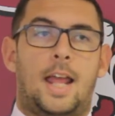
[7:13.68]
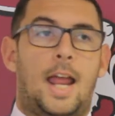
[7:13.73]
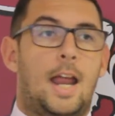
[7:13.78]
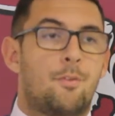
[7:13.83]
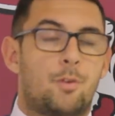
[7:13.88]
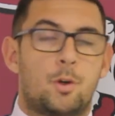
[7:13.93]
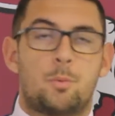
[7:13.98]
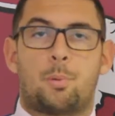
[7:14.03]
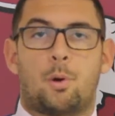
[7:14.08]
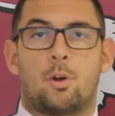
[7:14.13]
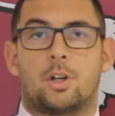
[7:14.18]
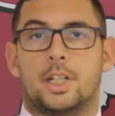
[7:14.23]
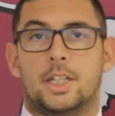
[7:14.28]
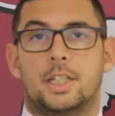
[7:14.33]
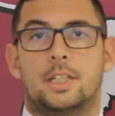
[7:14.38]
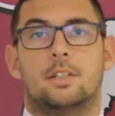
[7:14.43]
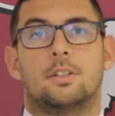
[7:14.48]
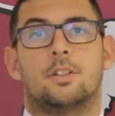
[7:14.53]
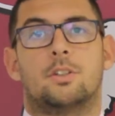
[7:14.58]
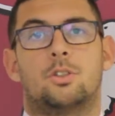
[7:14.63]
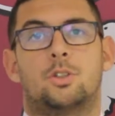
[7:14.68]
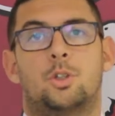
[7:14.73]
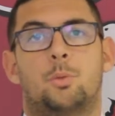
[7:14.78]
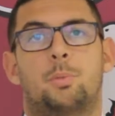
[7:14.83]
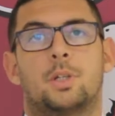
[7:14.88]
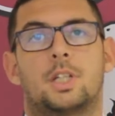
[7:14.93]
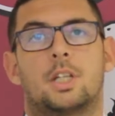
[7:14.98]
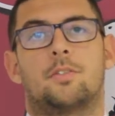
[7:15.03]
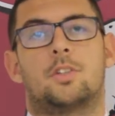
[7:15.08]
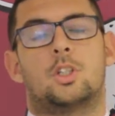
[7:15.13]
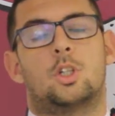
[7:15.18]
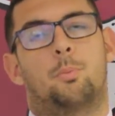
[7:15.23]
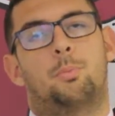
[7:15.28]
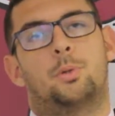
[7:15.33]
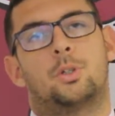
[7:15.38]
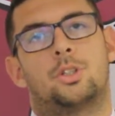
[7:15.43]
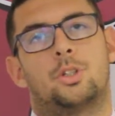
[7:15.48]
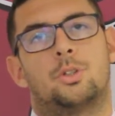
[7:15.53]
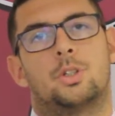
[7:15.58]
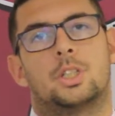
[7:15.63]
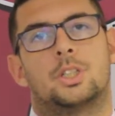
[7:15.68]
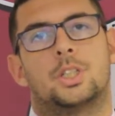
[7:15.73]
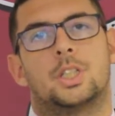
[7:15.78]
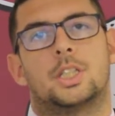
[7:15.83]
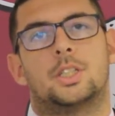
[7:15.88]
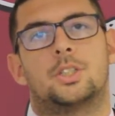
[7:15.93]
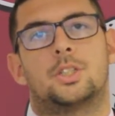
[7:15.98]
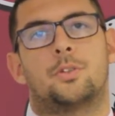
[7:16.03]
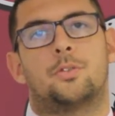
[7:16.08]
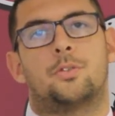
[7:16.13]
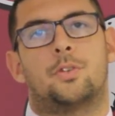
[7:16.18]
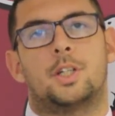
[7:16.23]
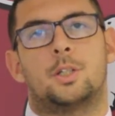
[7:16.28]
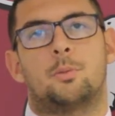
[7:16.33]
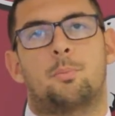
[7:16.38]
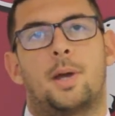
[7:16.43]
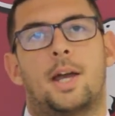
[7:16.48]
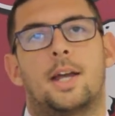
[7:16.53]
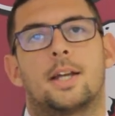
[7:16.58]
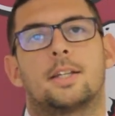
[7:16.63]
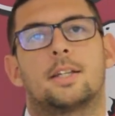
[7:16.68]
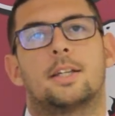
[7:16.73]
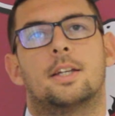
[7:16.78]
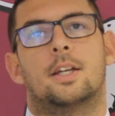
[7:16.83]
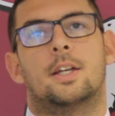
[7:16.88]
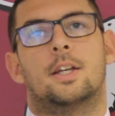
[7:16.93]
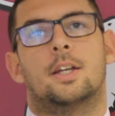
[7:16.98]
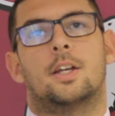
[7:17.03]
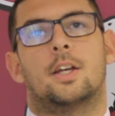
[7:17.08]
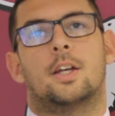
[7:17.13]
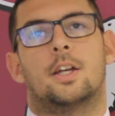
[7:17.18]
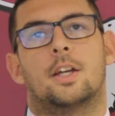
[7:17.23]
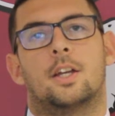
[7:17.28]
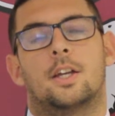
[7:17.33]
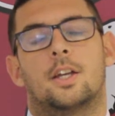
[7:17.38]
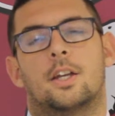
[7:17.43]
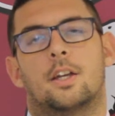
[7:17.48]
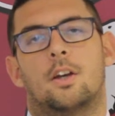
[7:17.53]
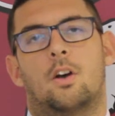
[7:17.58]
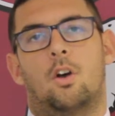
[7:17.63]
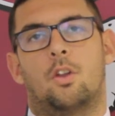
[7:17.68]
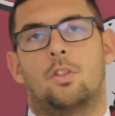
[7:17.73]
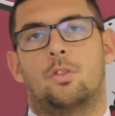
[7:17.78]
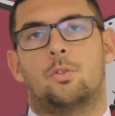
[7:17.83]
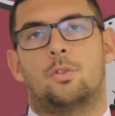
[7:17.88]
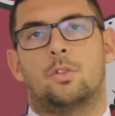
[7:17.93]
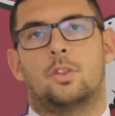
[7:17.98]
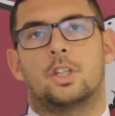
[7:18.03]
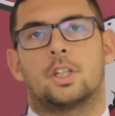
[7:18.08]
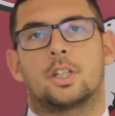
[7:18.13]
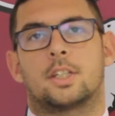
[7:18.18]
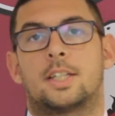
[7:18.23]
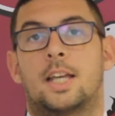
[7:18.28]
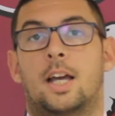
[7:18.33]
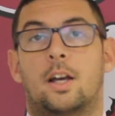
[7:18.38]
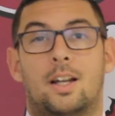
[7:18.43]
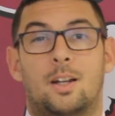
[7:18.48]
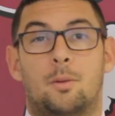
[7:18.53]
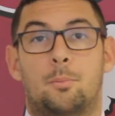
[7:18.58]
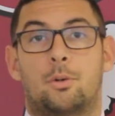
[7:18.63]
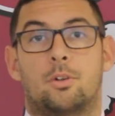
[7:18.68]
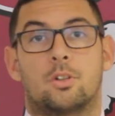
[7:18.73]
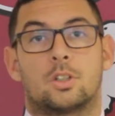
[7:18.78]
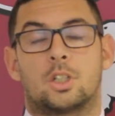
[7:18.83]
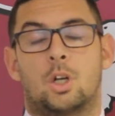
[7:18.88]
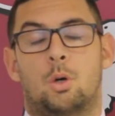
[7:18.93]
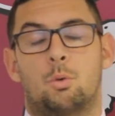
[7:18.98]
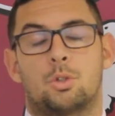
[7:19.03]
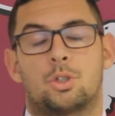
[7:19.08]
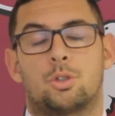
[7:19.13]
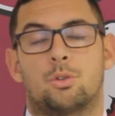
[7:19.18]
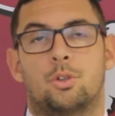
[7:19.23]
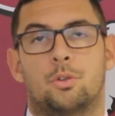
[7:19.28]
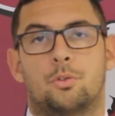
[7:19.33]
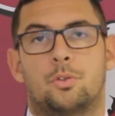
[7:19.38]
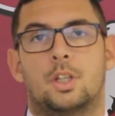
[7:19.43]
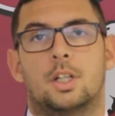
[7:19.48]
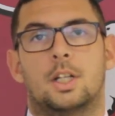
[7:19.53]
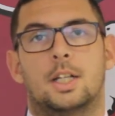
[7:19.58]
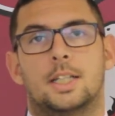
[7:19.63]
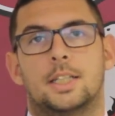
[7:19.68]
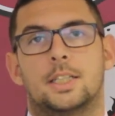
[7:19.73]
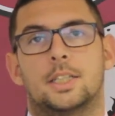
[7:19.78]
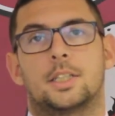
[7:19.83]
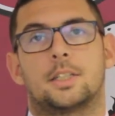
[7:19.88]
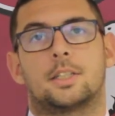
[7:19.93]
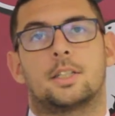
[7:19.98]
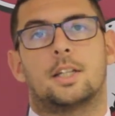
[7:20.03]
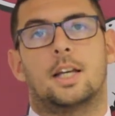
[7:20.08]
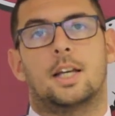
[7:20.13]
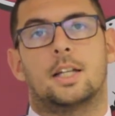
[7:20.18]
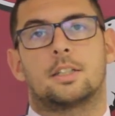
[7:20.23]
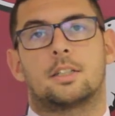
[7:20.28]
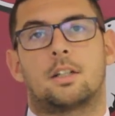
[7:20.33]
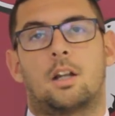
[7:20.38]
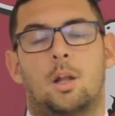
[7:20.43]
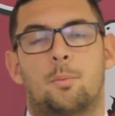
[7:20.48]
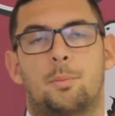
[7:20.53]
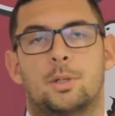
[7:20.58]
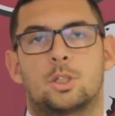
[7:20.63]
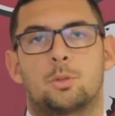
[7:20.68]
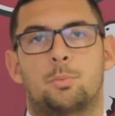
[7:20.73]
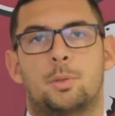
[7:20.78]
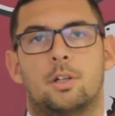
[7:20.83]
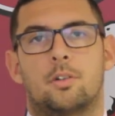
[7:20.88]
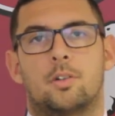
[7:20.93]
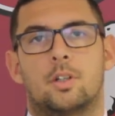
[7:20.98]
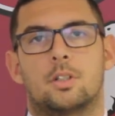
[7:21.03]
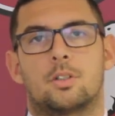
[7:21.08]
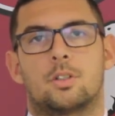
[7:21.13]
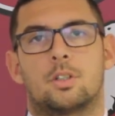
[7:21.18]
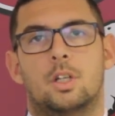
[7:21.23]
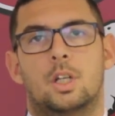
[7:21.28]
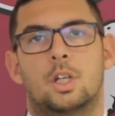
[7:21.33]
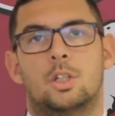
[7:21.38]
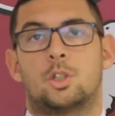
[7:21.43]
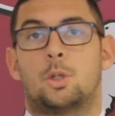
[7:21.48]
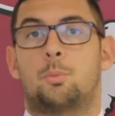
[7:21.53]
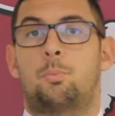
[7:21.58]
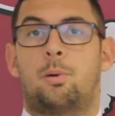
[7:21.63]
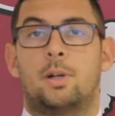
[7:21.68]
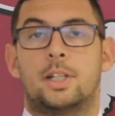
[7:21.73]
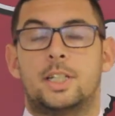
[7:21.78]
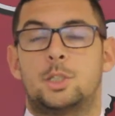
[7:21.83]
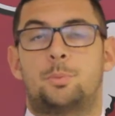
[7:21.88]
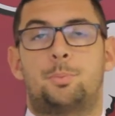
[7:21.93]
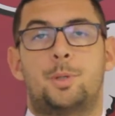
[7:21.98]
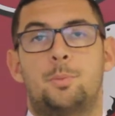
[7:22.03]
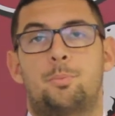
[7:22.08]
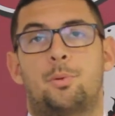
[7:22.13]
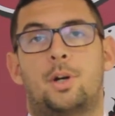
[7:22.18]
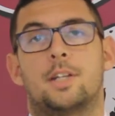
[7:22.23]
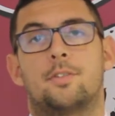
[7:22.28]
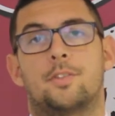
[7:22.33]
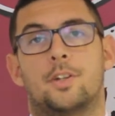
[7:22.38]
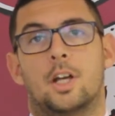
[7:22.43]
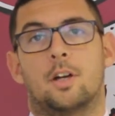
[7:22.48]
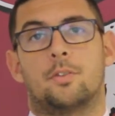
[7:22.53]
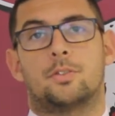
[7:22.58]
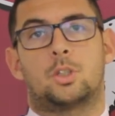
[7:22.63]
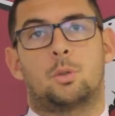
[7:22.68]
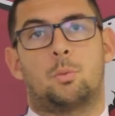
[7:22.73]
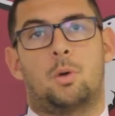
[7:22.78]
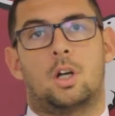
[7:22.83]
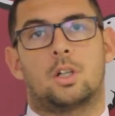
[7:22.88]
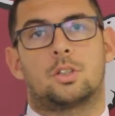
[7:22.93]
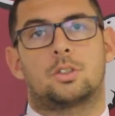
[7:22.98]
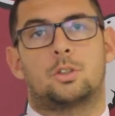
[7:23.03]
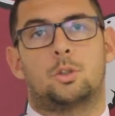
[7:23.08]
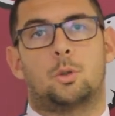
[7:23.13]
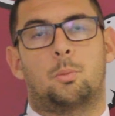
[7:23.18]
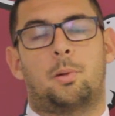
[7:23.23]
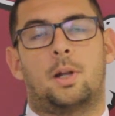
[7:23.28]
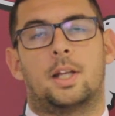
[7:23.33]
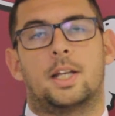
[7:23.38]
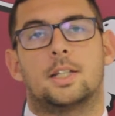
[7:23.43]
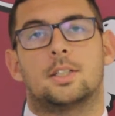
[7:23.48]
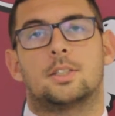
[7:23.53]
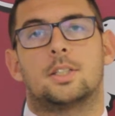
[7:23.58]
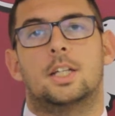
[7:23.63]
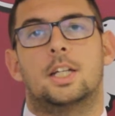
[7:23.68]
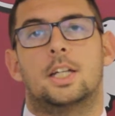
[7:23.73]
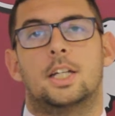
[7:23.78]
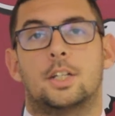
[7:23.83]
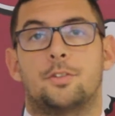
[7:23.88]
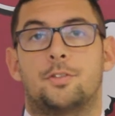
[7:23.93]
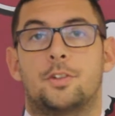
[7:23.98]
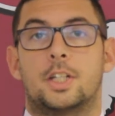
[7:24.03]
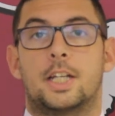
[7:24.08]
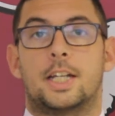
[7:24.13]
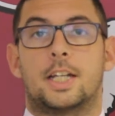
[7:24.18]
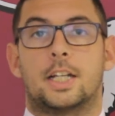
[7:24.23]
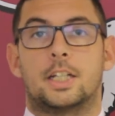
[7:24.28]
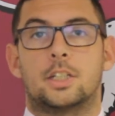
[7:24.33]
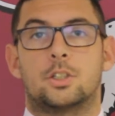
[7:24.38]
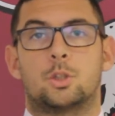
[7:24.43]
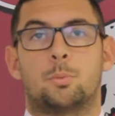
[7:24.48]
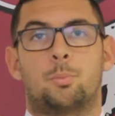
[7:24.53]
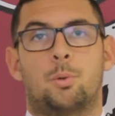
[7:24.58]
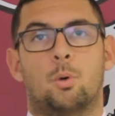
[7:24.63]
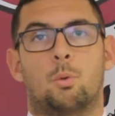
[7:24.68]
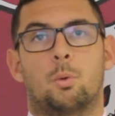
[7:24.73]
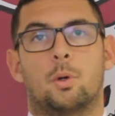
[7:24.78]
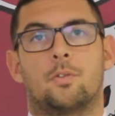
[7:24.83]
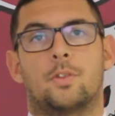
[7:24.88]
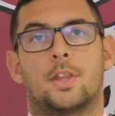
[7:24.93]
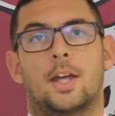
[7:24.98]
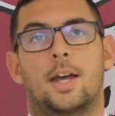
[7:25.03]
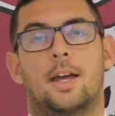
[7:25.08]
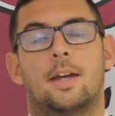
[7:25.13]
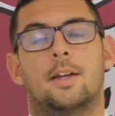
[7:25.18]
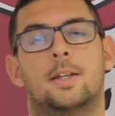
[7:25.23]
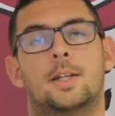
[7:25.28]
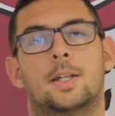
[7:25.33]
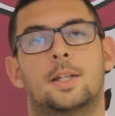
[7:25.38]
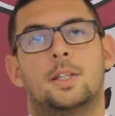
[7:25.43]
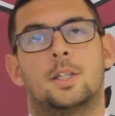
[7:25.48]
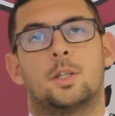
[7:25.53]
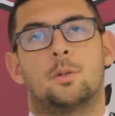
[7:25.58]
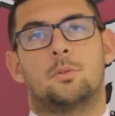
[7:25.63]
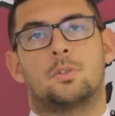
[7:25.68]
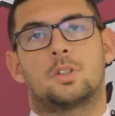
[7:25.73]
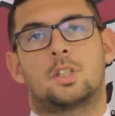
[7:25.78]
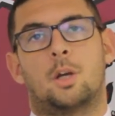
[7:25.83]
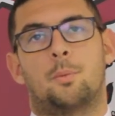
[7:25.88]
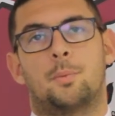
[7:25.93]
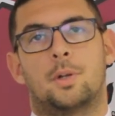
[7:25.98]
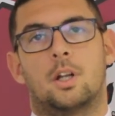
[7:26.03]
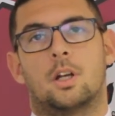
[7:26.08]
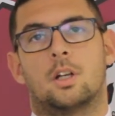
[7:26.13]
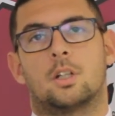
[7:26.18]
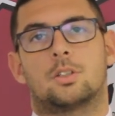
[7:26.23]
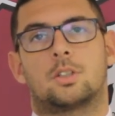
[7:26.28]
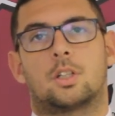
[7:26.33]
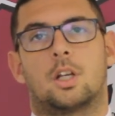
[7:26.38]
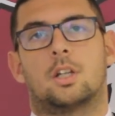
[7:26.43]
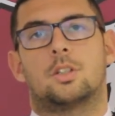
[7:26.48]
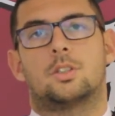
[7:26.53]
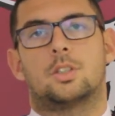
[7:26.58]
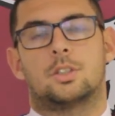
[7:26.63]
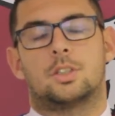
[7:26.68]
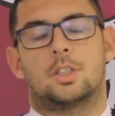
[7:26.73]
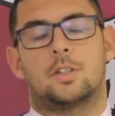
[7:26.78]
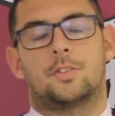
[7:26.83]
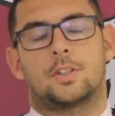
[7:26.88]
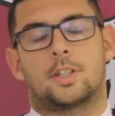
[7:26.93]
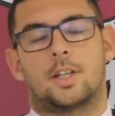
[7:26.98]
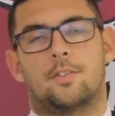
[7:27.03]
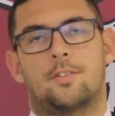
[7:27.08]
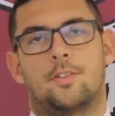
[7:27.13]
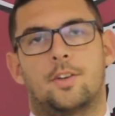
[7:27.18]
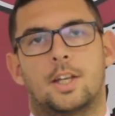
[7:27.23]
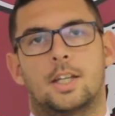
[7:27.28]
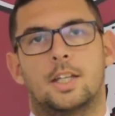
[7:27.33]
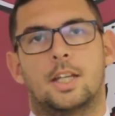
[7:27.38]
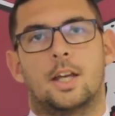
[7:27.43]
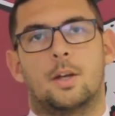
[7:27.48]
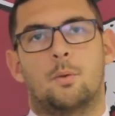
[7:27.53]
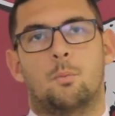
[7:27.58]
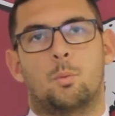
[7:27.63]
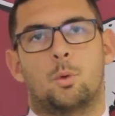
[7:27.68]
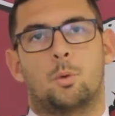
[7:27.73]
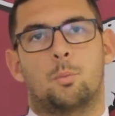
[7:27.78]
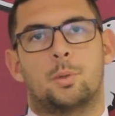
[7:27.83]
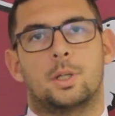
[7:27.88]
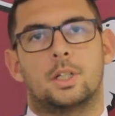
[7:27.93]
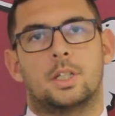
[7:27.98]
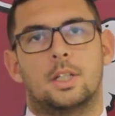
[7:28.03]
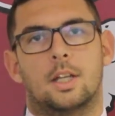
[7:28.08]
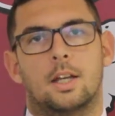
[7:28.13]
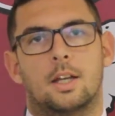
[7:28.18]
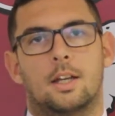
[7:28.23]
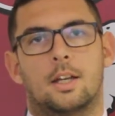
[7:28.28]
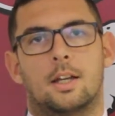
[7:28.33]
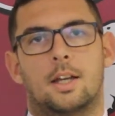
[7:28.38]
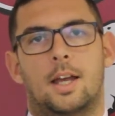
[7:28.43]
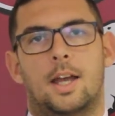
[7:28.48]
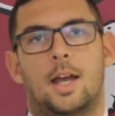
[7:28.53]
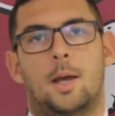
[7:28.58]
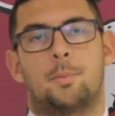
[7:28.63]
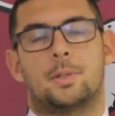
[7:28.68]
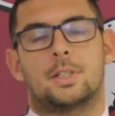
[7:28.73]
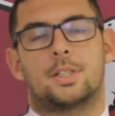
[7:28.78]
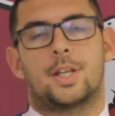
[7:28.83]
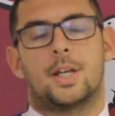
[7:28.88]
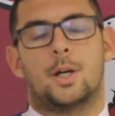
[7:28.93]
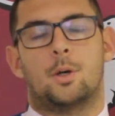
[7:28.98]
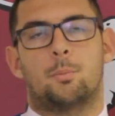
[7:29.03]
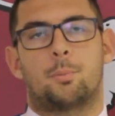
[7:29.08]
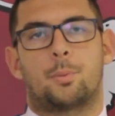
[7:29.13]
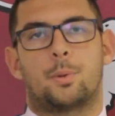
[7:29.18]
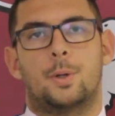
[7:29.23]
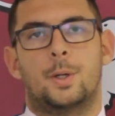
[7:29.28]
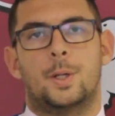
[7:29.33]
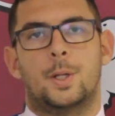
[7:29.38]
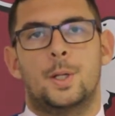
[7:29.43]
Everybody should be given the opportunity to feedback on the calibre and culture of the league and club experience. So please be brave enough to ask your players, and if you need any support with that, then come and ask us at Suffolk FA and we'll be happy to help.